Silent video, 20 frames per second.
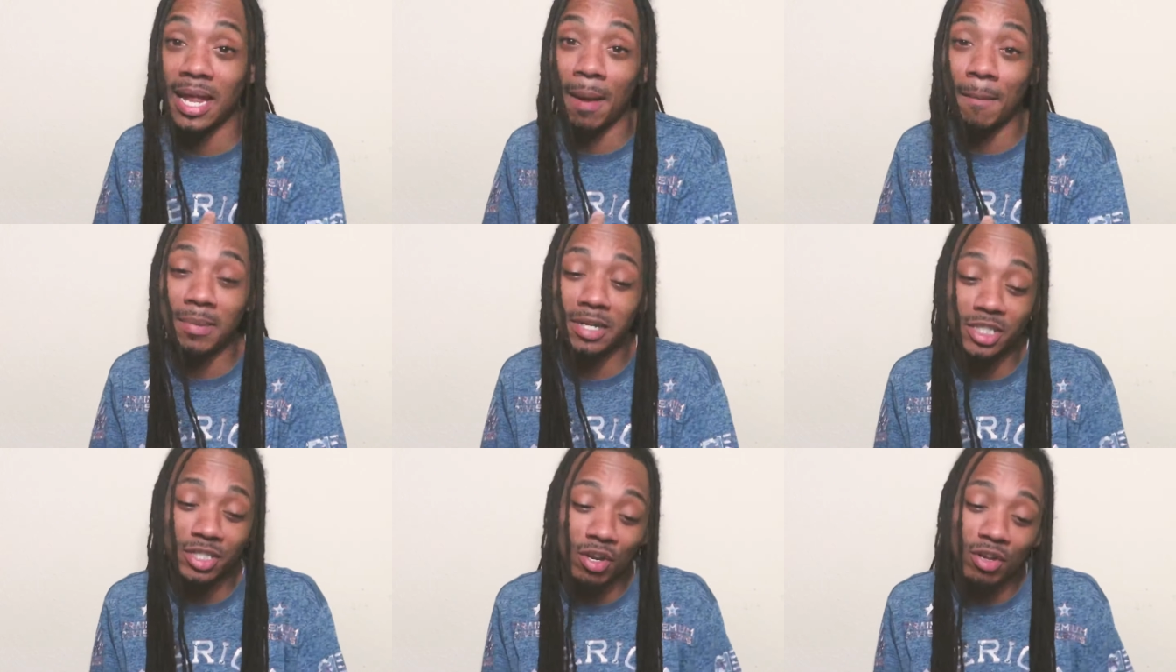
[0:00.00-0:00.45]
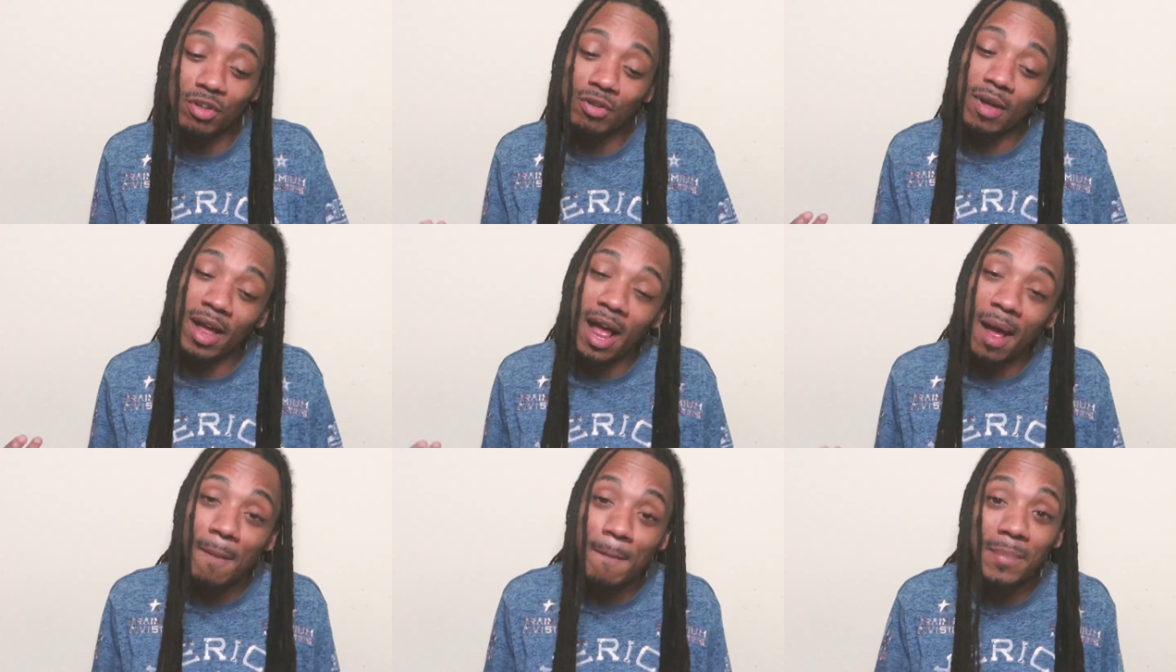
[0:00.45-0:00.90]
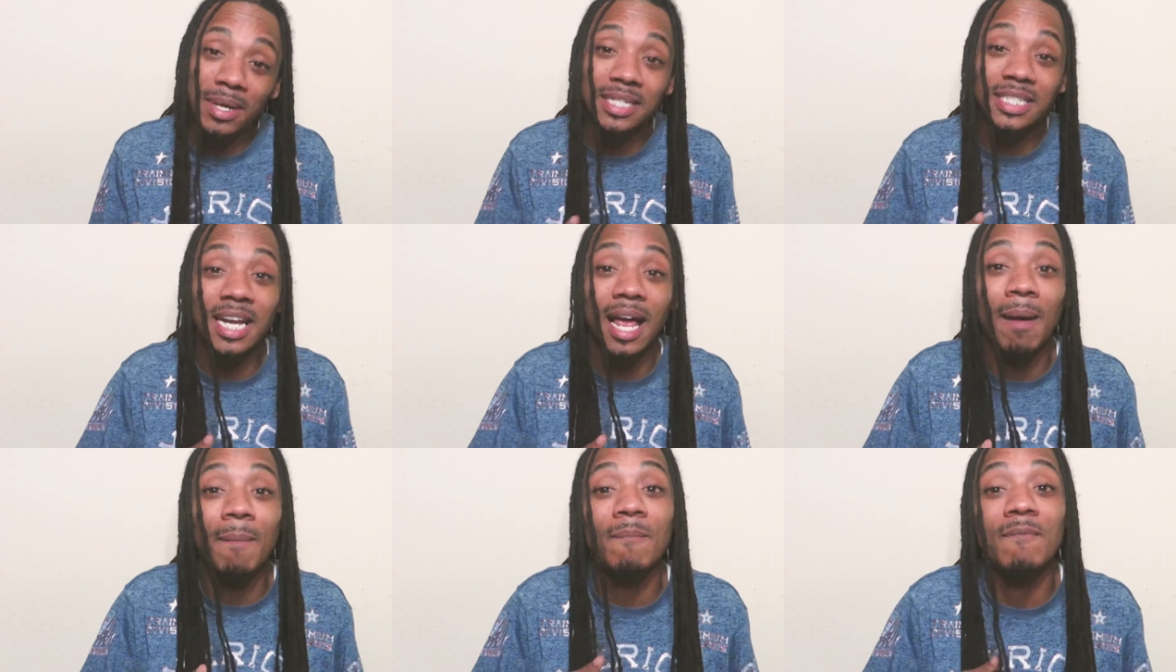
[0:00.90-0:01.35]
I'ma show you how much
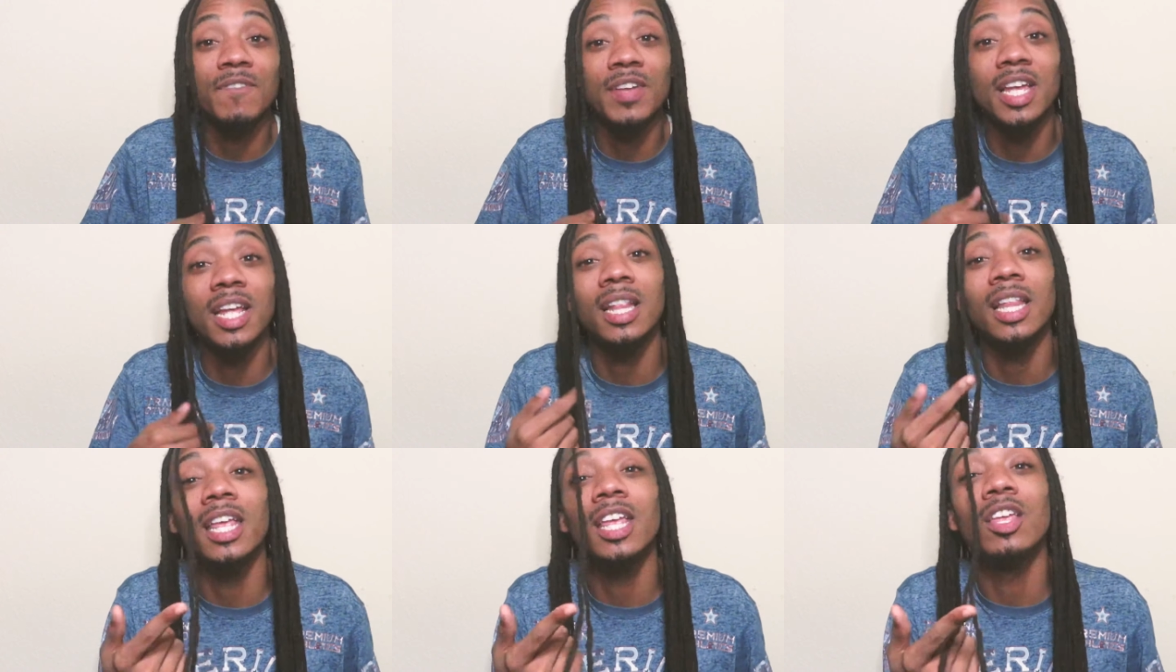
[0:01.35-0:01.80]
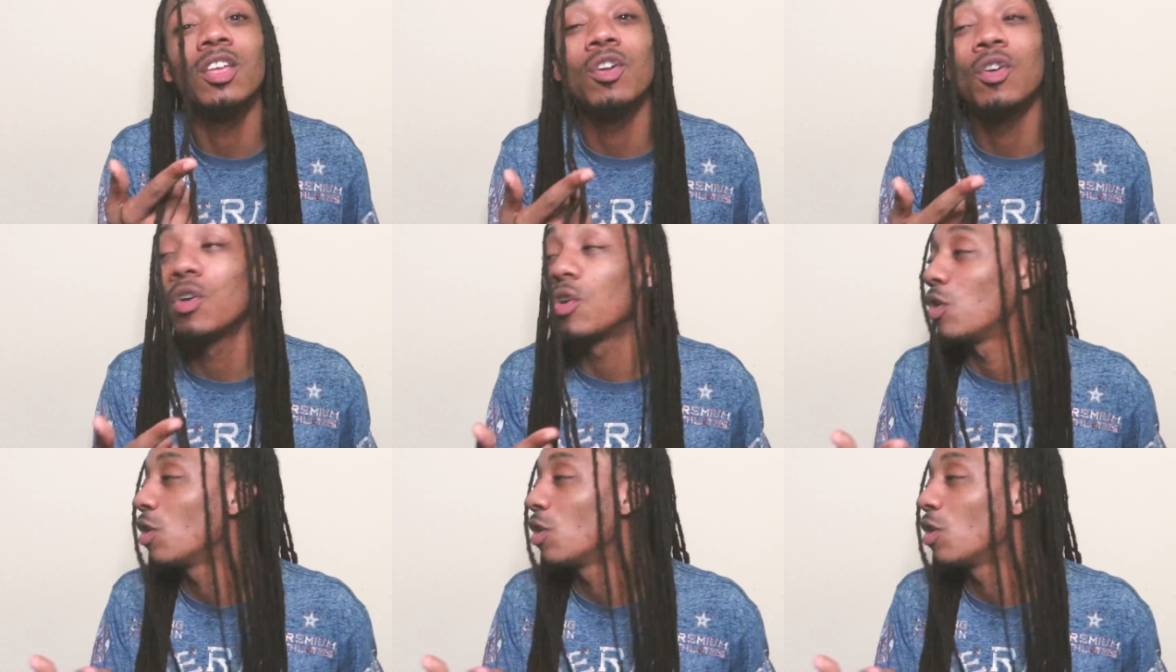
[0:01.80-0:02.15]
I'm feeling you.